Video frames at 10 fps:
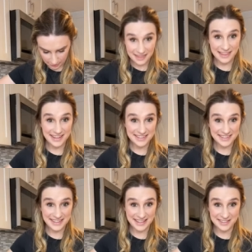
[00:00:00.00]
This
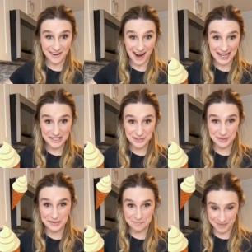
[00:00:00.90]
is our ice
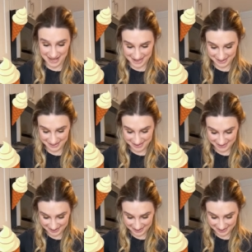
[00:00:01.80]
cream base.